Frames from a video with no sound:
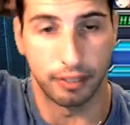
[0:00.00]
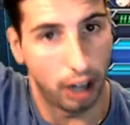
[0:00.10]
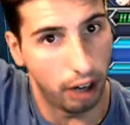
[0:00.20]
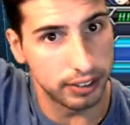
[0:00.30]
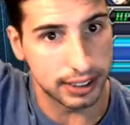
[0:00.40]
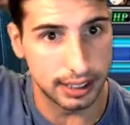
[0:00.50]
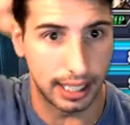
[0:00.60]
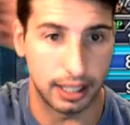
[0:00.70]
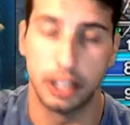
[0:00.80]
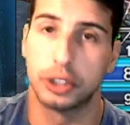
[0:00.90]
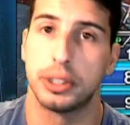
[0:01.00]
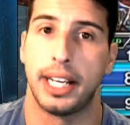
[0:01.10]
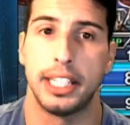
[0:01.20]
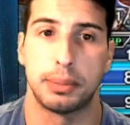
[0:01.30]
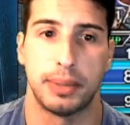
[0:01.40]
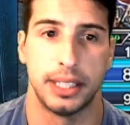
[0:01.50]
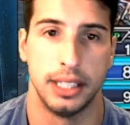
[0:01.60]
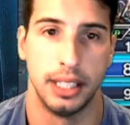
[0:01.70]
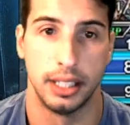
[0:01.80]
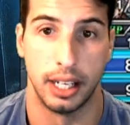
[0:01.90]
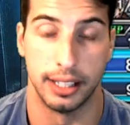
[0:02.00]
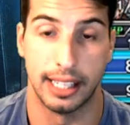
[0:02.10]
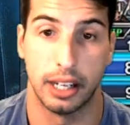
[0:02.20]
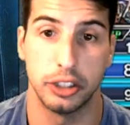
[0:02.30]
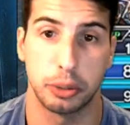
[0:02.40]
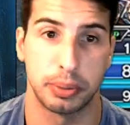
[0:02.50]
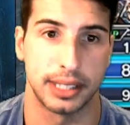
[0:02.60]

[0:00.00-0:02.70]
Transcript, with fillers: Obviously that 100 HP, uh, that 100%